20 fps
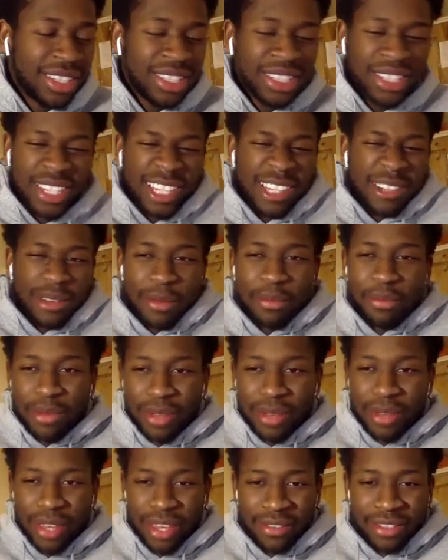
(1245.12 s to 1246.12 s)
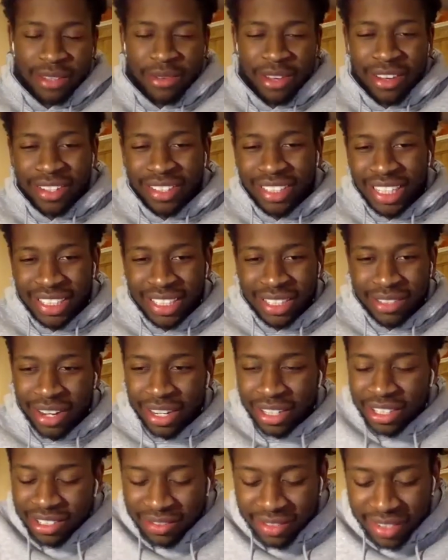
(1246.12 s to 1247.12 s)
it, it, gives a bit of
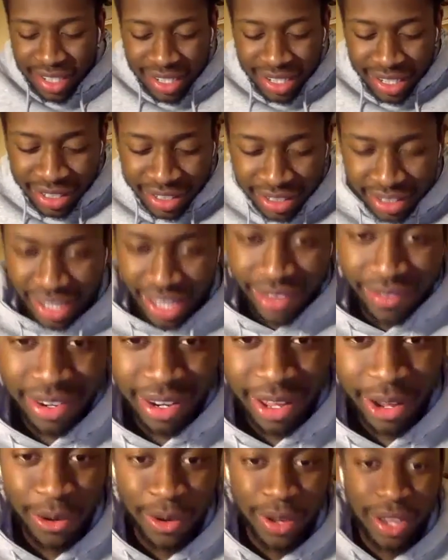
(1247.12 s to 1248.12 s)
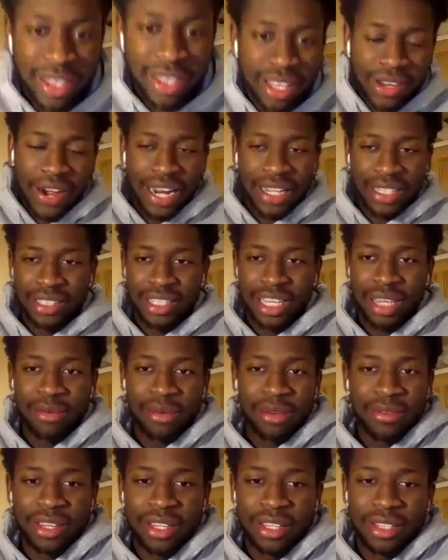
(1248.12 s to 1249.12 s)
satisfaction really, even though in the grand
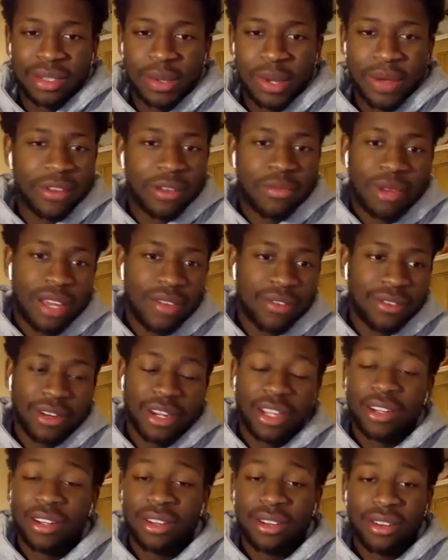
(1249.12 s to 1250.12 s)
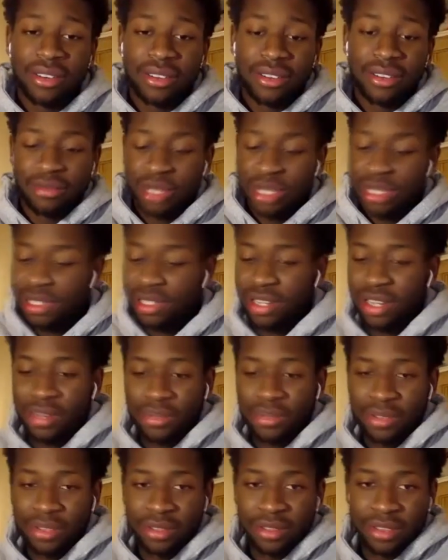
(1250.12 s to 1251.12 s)
scheme of things, whether you play for England or not means
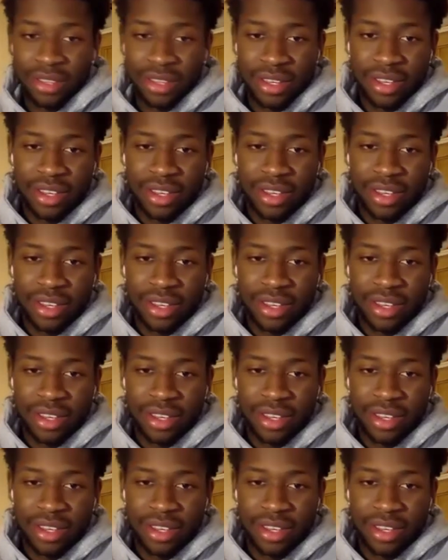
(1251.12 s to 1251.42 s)
nothing.